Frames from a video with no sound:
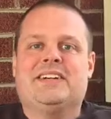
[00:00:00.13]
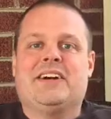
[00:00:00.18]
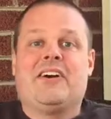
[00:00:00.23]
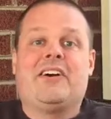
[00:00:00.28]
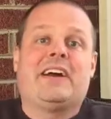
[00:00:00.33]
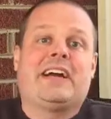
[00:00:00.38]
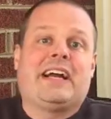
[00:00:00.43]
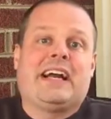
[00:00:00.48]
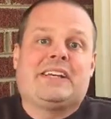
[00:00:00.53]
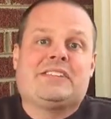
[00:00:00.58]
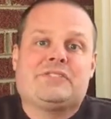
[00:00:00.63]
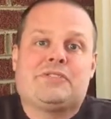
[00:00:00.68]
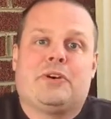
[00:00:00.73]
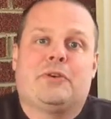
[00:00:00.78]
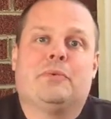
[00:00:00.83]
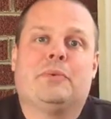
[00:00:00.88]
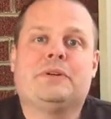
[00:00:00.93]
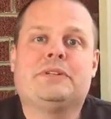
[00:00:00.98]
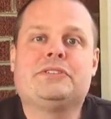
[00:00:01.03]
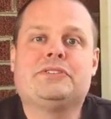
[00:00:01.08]
Alright guys, so
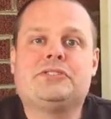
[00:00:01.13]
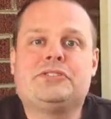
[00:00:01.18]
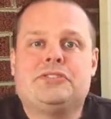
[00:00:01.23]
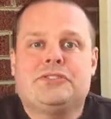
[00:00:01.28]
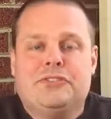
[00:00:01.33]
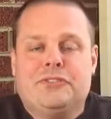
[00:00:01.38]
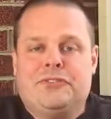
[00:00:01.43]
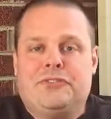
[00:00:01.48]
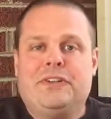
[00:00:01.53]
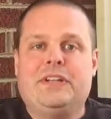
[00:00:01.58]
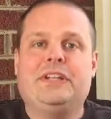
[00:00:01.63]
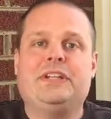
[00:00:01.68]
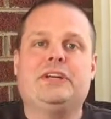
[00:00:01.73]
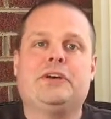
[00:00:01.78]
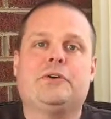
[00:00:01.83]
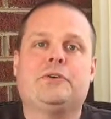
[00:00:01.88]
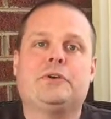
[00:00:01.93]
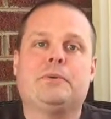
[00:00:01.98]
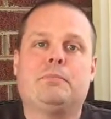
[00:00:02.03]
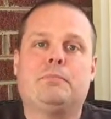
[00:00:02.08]
I wanted to shoot a
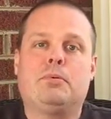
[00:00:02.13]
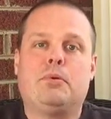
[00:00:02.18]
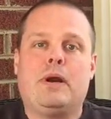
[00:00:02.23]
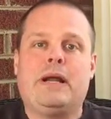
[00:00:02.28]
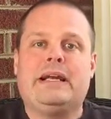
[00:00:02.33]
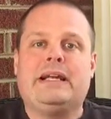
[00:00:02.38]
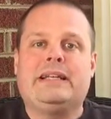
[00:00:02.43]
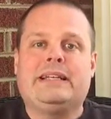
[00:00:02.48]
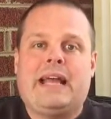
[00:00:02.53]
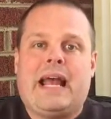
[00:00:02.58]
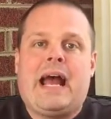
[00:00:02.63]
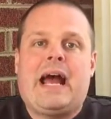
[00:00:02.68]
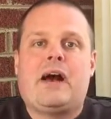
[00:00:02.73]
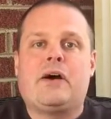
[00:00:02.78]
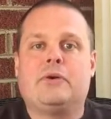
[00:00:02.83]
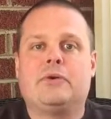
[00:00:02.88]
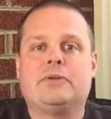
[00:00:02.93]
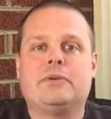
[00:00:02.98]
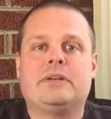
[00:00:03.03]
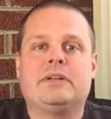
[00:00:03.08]
video to break
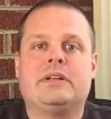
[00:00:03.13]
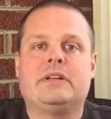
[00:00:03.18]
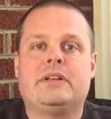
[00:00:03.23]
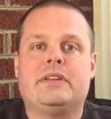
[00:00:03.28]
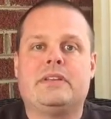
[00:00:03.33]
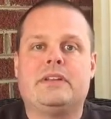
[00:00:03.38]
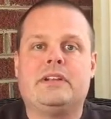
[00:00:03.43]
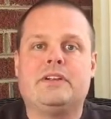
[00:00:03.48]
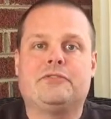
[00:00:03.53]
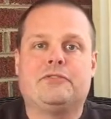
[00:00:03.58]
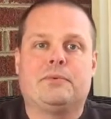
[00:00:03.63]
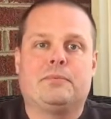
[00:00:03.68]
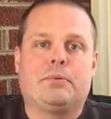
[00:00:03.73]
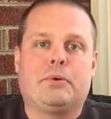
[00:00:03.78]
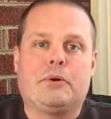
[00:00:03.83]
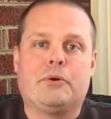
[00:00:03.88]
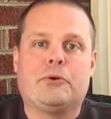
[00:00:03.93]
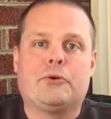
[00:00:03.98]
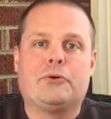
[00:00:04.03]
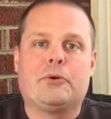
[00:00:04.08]
down the different
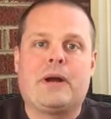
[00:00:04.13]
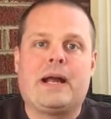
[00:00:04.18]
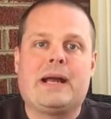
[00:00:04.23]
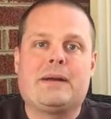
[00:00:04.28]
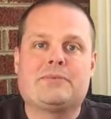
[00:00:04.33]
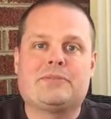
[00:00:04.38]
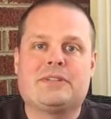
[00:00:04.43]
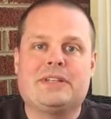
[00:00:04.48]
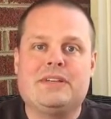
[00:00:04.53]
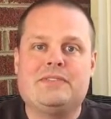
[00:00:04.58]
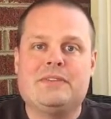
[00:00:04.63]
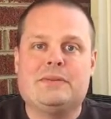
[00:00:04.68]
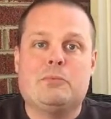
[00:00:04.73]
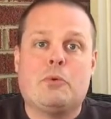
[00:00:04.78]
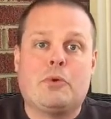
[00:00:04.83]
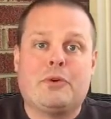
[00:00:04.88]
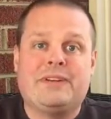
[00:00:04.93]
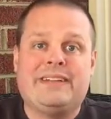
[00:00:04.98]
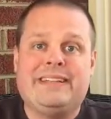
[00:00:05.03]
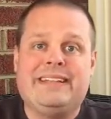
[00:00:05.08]
programs and give you
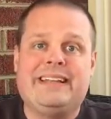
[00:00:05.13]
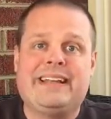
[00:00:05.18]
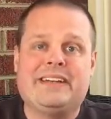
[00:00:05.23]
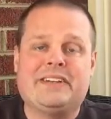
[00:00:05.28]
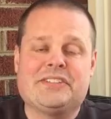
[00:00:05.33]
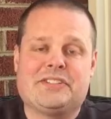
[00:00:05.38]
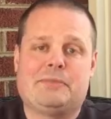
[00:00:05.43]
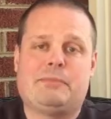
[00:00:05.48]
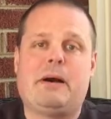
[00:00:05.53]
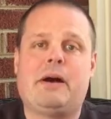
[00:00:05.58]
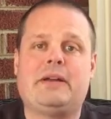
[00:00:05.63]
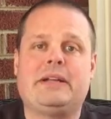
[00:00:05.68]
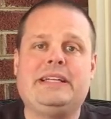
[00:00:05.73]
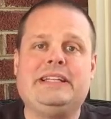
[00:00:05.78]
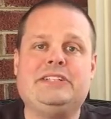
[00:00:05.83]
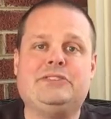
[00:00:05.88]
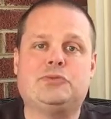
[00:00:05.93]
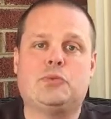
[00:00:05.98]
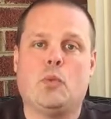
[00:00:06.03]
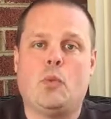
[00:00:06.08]
more details about
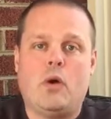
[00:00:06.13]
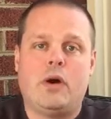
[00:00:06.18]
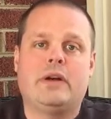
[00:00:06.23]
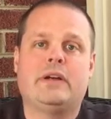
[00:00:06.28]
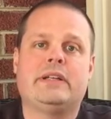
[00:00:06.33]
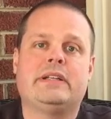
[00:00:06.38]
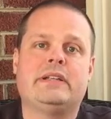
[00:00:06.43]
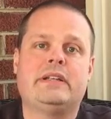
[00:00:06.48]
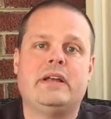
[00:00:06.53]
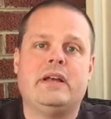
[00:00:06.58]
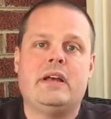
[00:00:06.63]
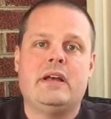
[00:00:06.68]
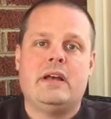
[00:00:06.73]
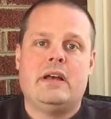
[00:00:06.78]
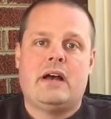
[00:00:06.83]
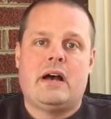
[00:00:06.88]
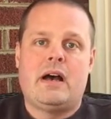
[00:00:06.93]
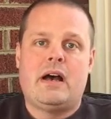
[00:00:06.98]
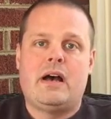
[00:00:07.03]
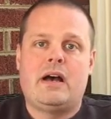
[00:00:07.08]
each one.
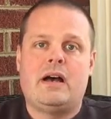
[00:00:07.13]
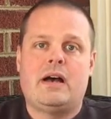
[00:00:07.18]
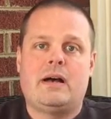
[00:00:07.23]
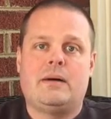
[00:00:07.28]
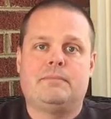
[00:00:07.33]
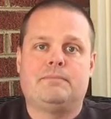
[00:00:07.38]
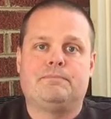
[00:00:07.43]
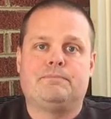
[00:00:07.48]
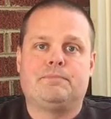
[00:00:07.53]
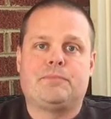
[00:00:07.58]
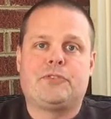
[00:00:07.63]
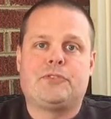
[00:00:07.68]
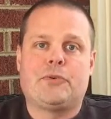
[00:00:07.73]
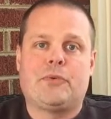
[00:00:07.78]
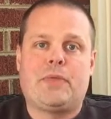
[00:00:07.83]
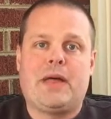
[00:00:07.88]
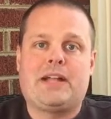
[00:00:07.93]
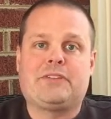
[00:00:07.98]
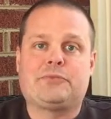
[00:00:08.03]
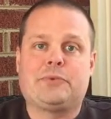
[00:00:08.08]

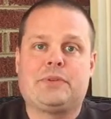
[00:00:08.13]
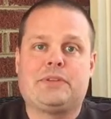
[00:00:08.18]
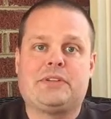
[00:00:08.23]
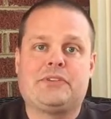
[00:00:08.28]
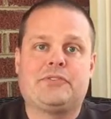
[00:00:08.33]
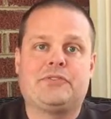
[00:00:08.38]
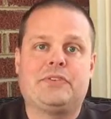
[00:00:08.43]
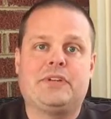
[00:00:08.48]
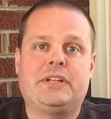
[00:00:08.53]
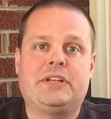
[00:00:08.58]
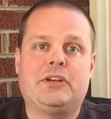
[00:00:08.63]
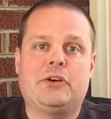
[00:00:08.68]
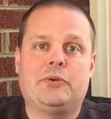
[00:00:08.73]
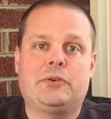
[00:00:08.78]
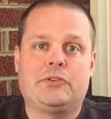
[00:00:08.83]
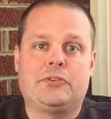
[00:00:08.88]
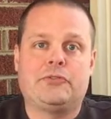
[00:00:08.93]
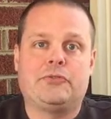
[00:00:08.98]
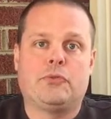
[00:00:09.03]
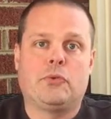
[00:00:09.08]
So that's what this video
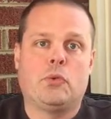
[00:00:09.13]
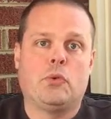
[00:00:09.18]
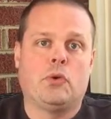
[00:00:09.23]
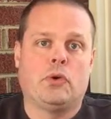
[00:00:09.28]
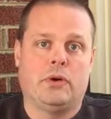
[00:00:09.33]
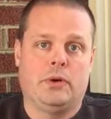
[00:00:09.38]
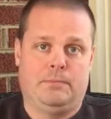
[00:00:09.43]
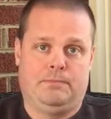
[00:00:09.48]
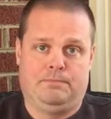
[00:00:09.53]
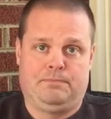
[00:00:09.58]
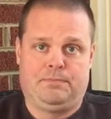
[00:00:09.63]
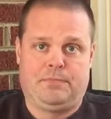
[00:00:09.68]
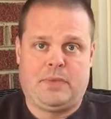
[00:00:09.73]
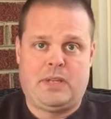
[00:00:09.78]
is for.